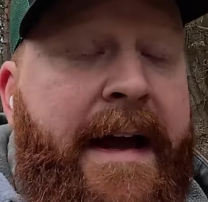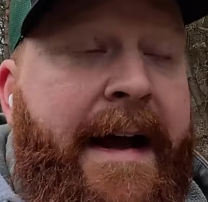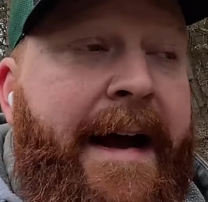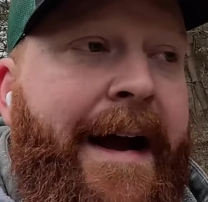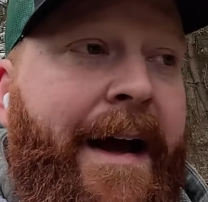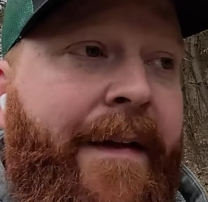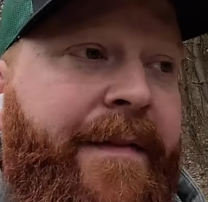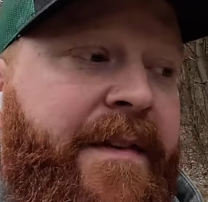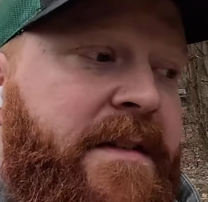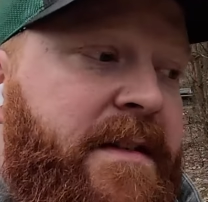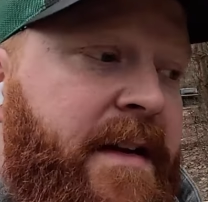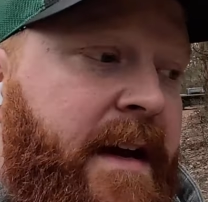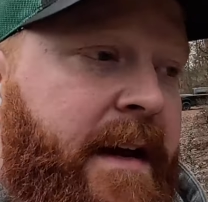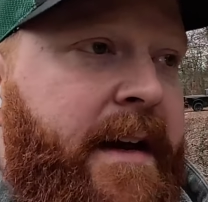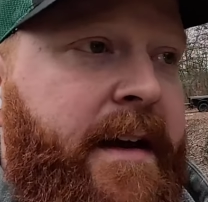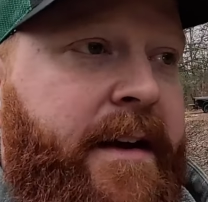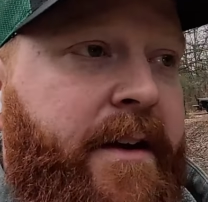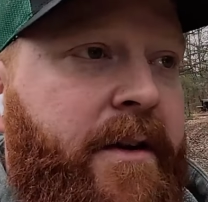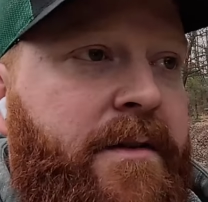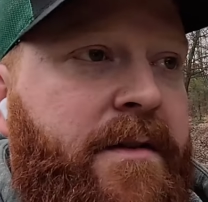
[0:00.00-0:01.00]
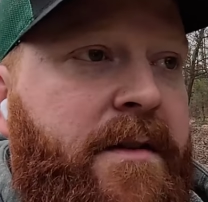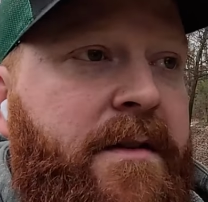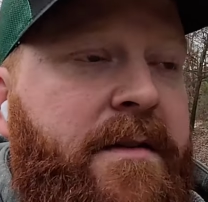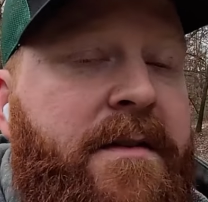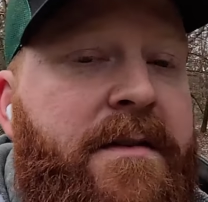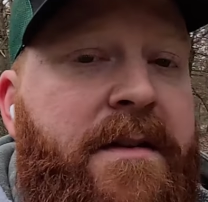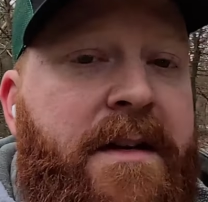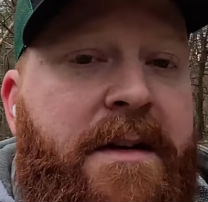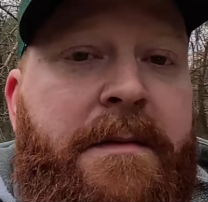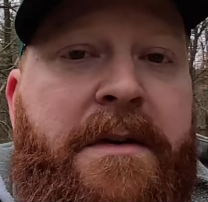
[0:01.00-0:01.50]
on this 10 acres. This
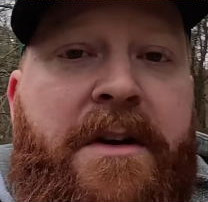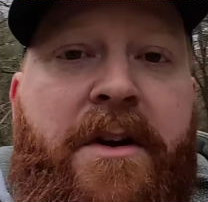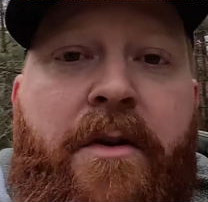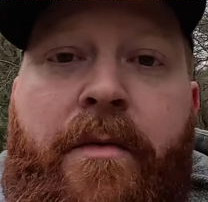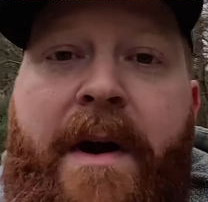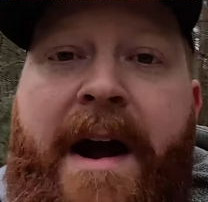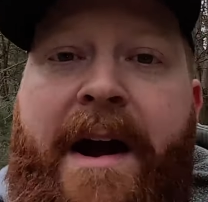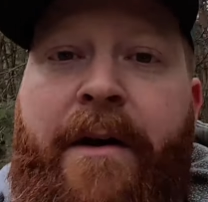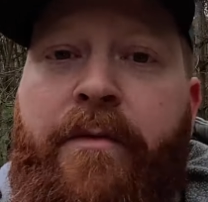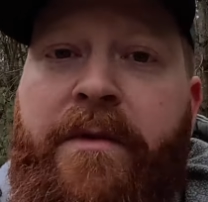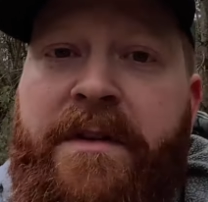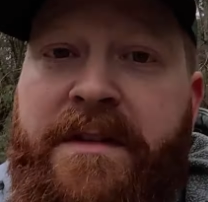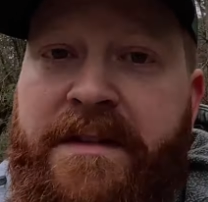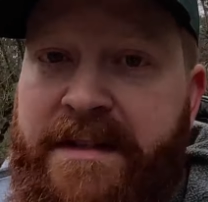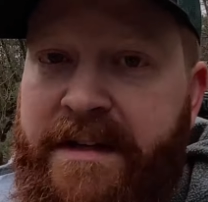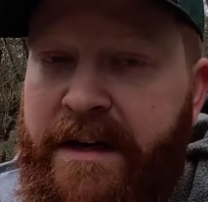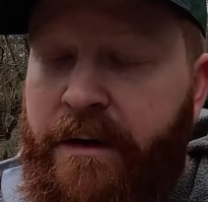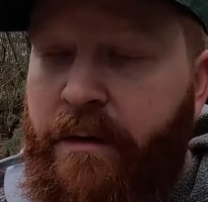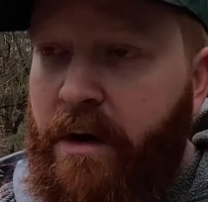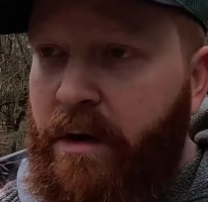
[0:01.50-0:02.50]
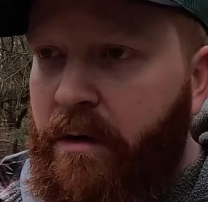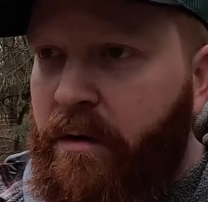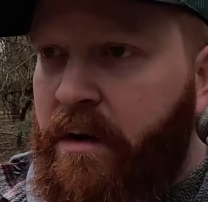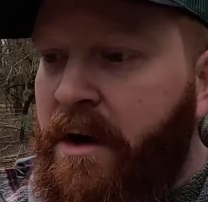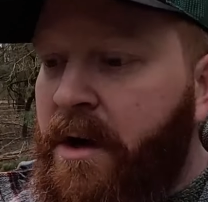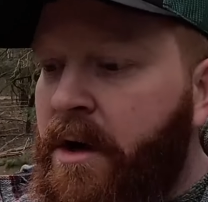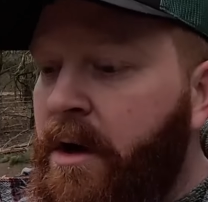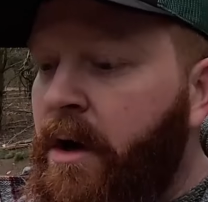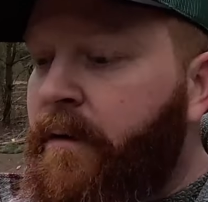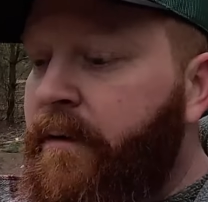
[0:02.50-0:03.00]
is gonna be ground zero
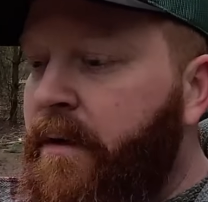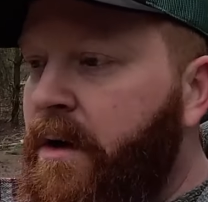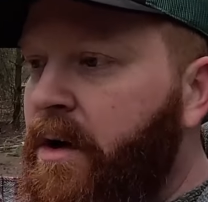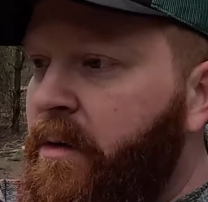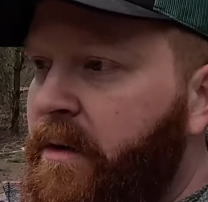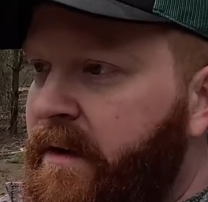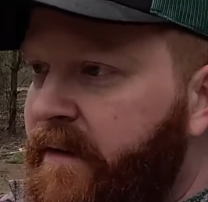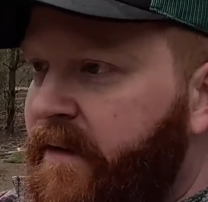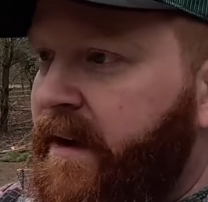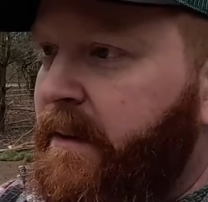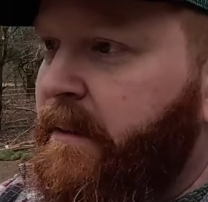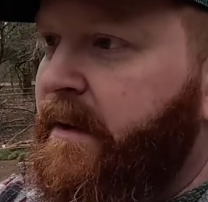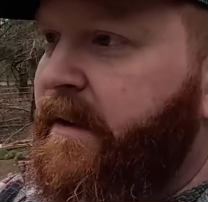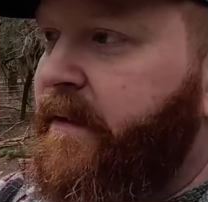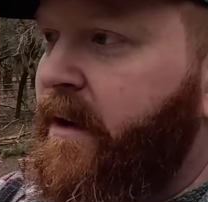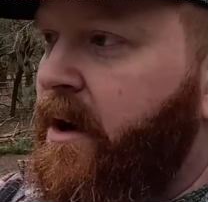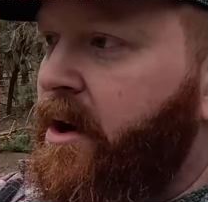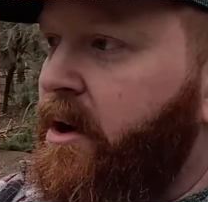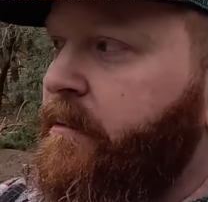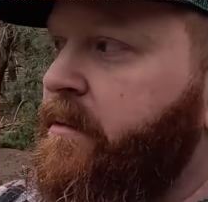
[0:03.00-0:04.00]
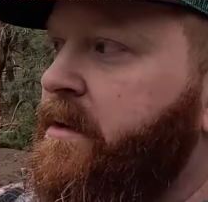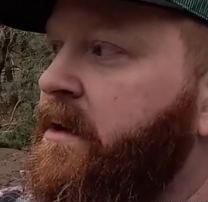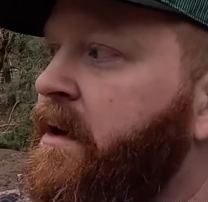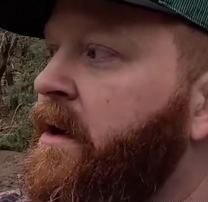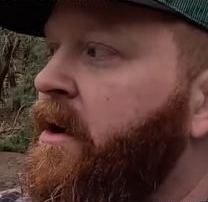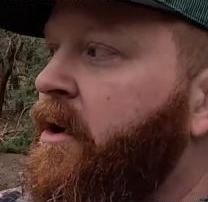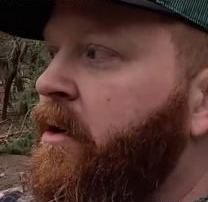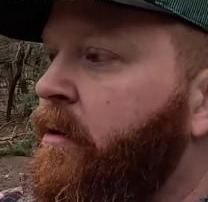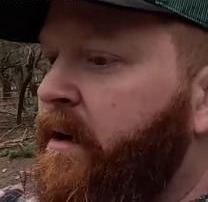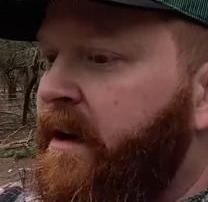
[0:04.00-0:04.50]
of Irwin Family Farms.
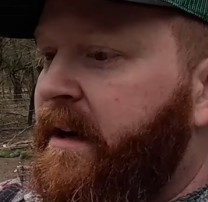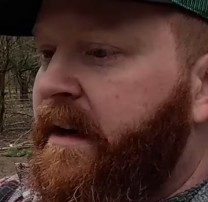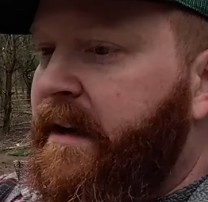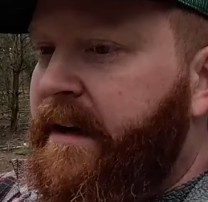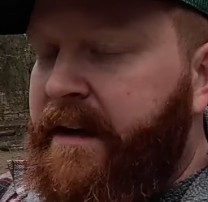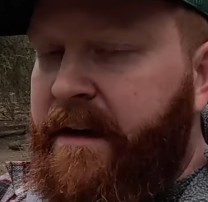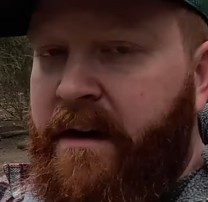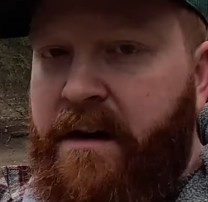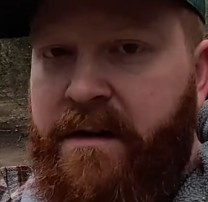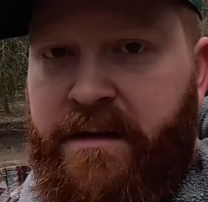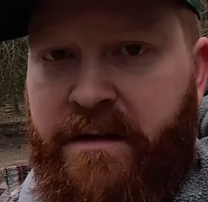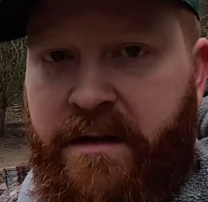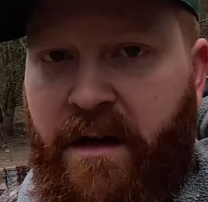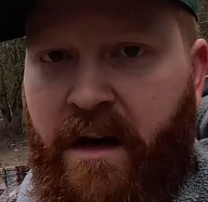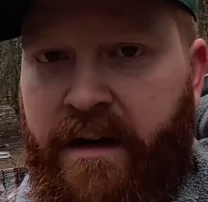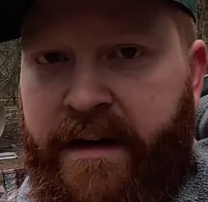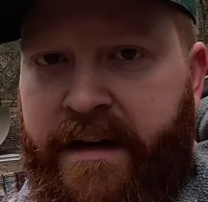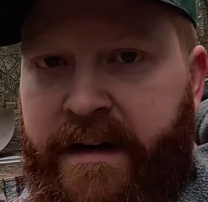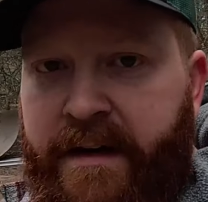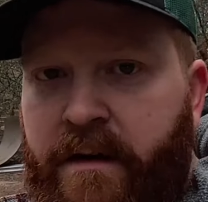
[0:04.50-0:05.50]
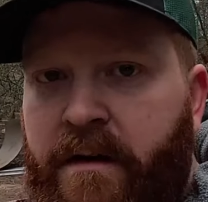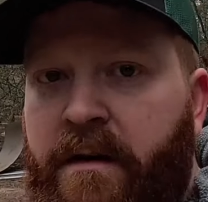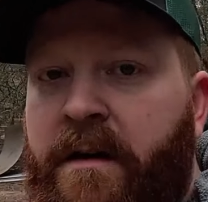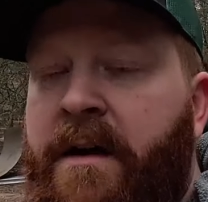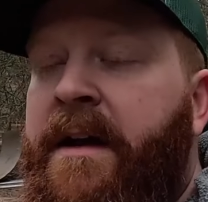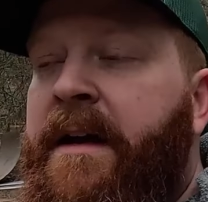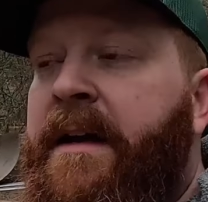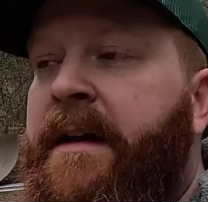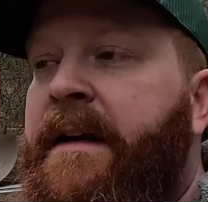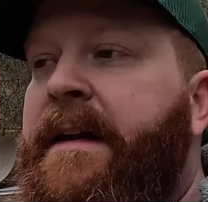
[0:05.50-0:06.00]
We're gonna get our start here,
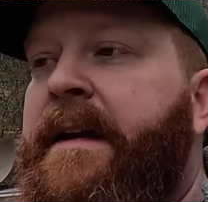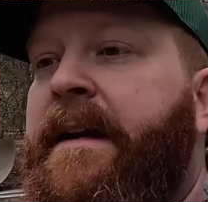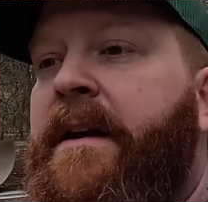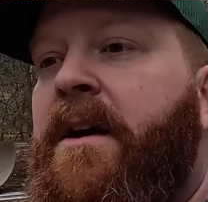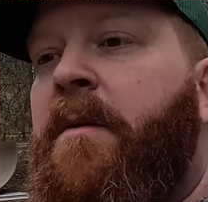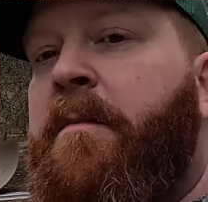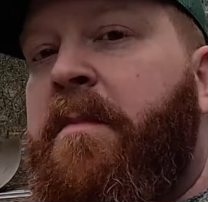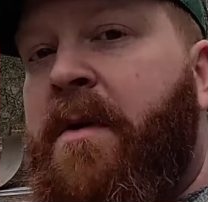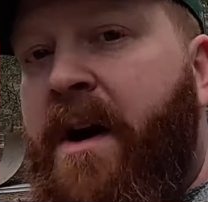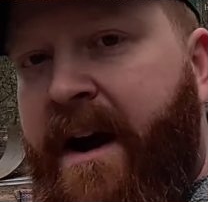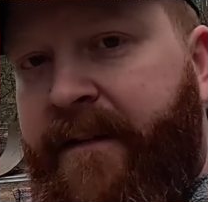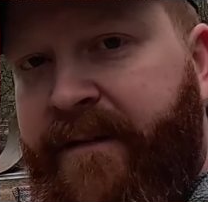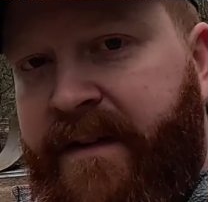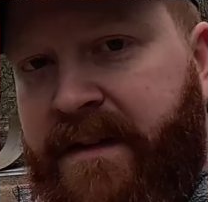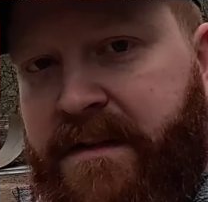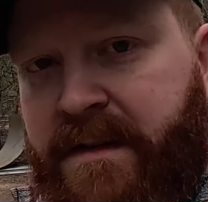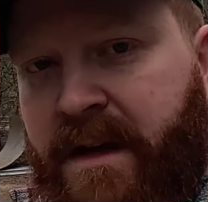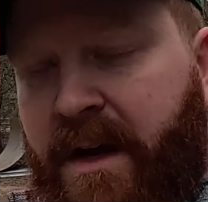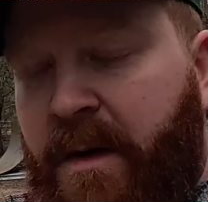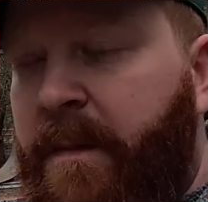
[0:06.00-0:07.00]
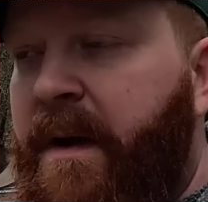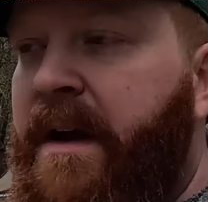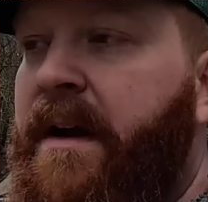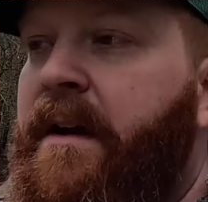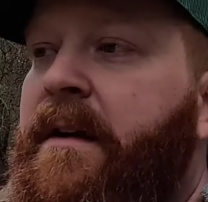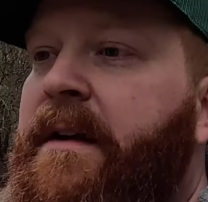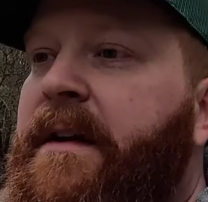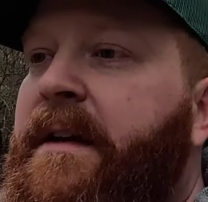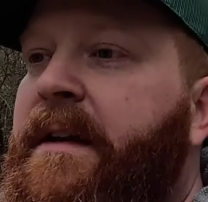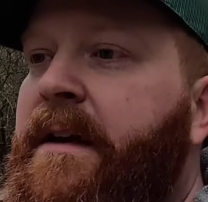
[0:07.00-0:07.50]
get our profits up,
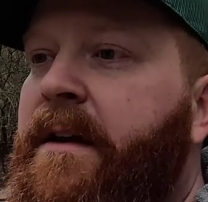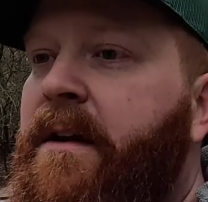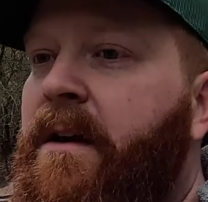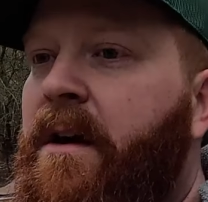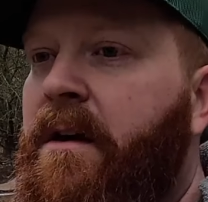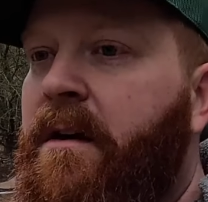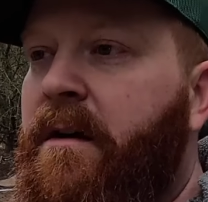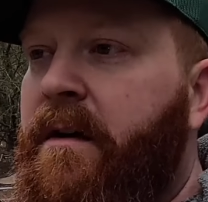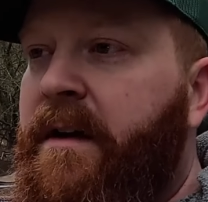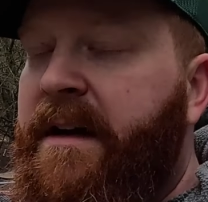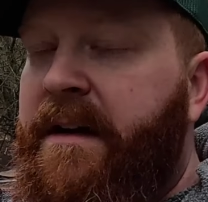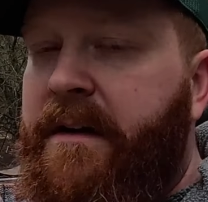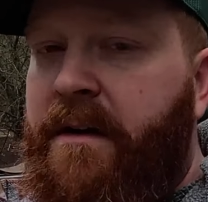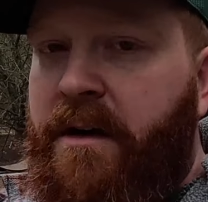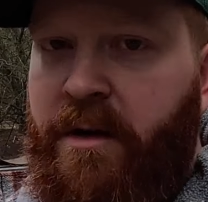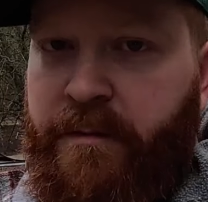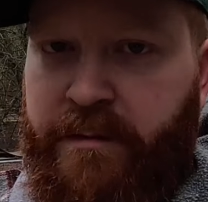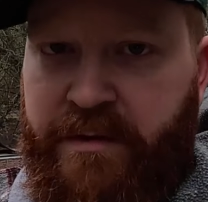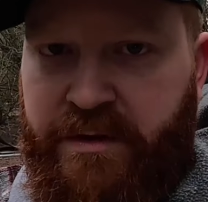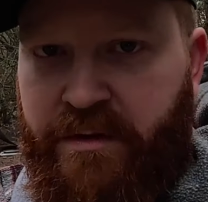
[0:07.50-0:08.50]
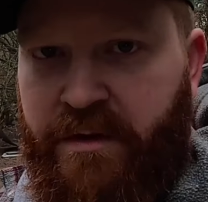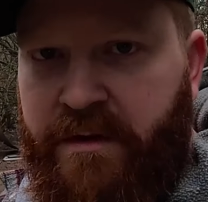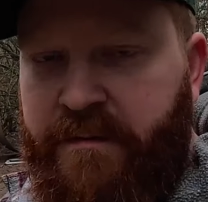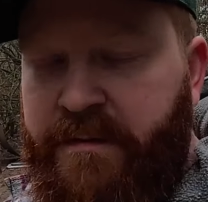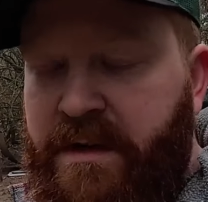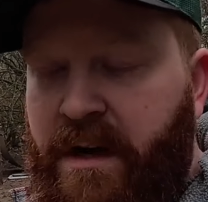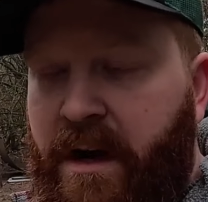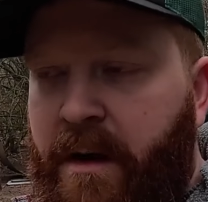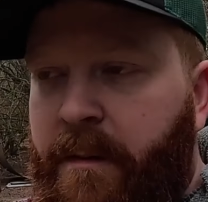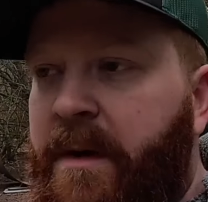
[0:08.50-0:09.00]
get our income streams
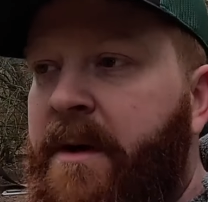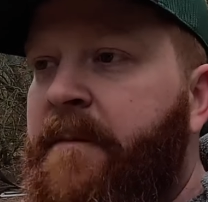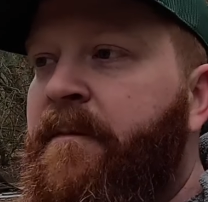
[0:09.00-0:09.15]
up,